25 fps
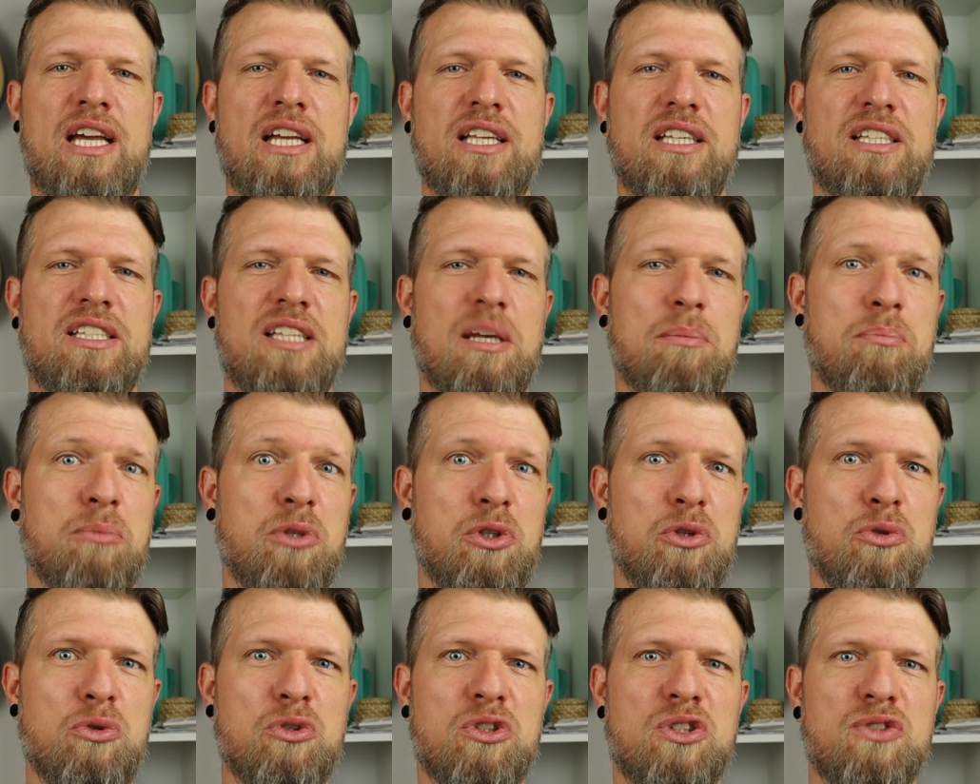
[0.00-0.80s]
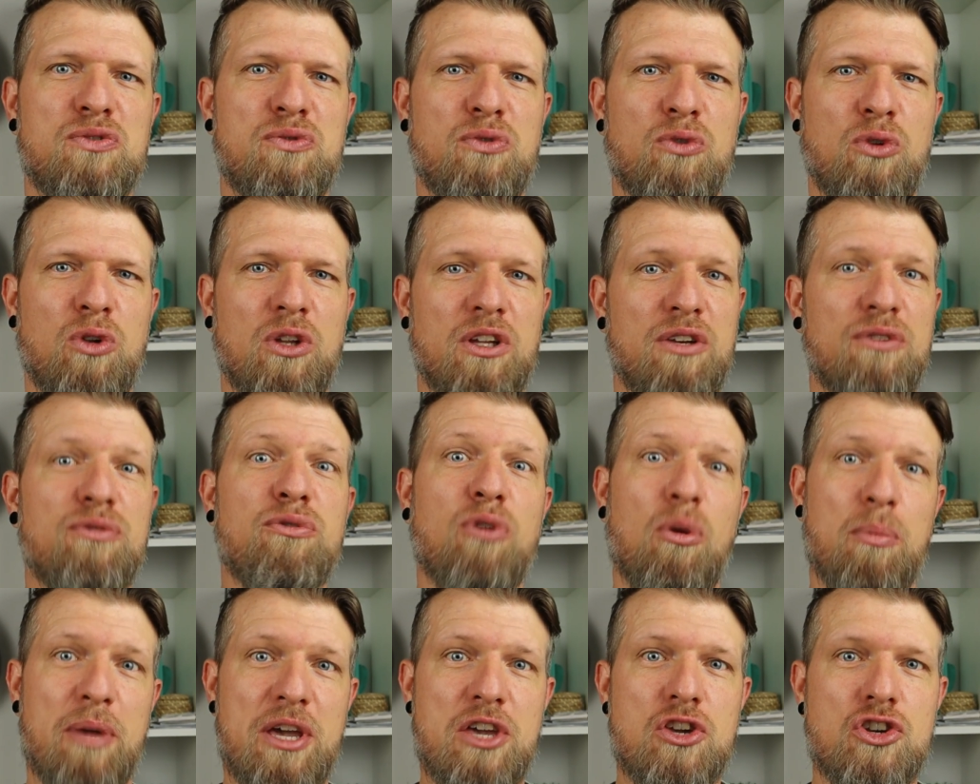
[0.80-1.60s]
some useful
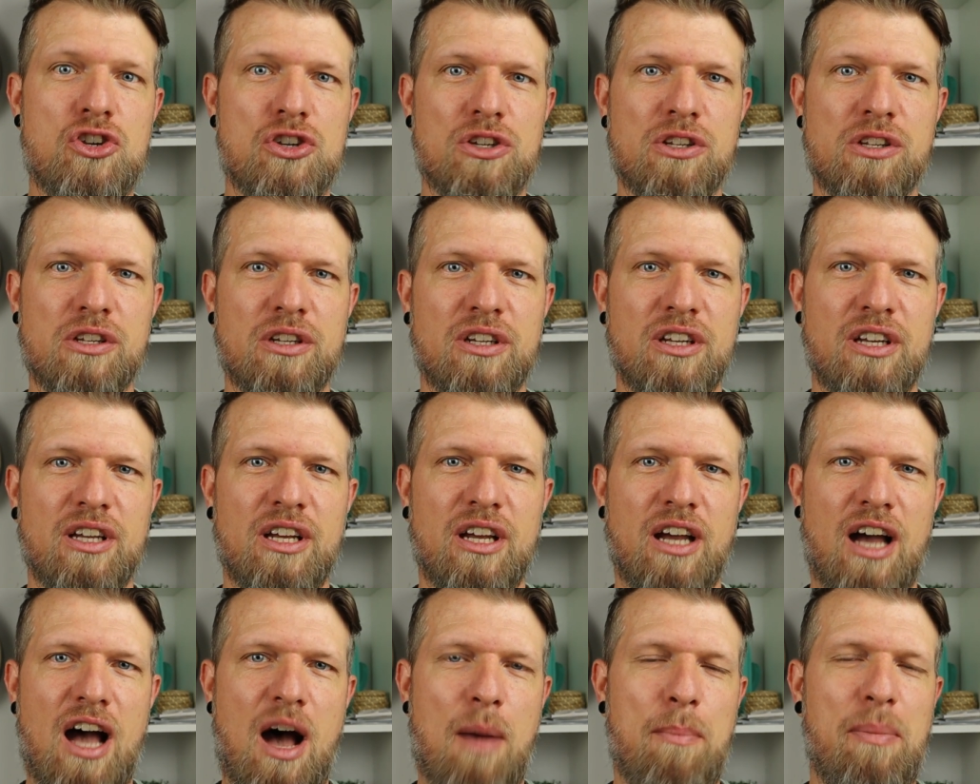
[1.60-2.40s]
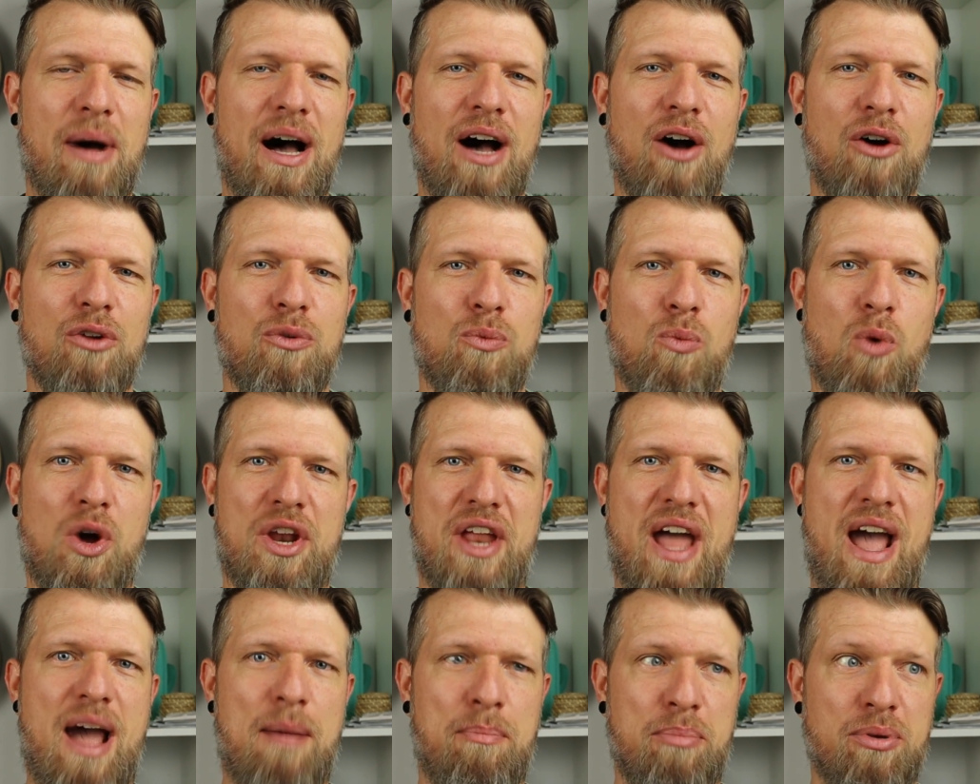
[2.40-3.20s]
information about
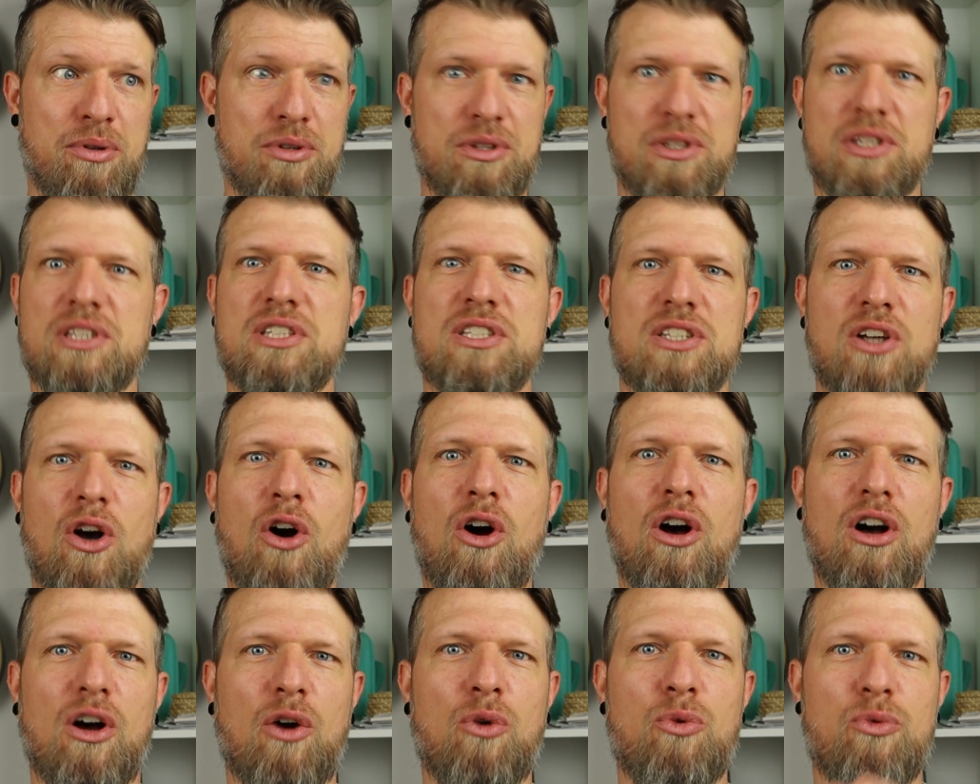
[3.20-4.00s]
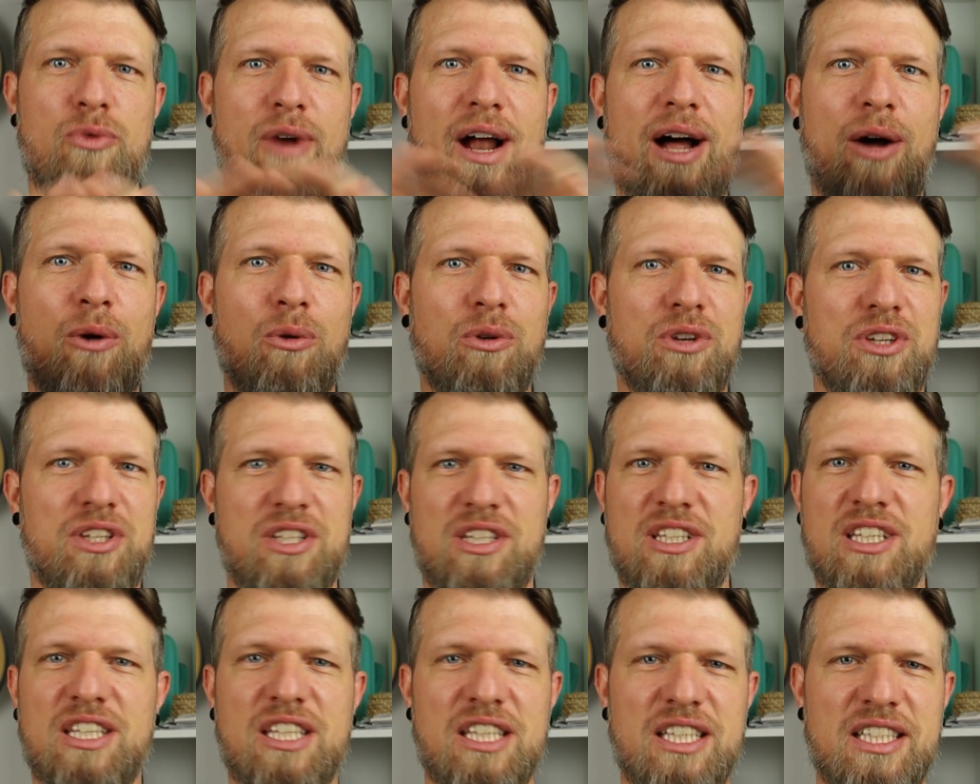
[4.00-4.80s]
what happens
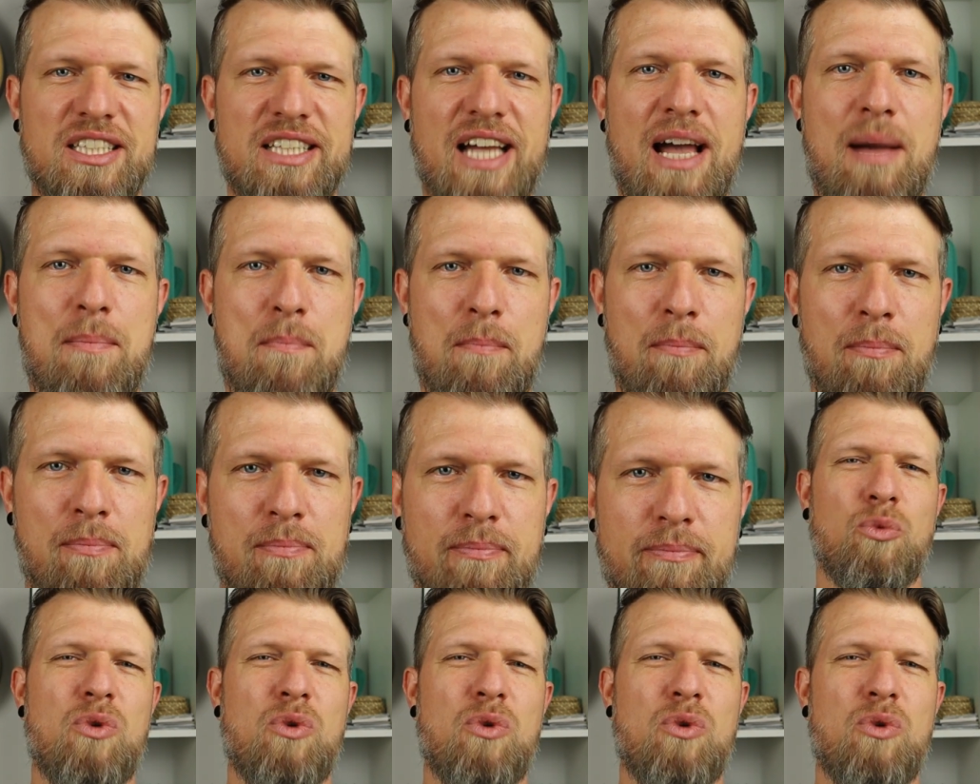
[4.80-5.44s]
around the exam.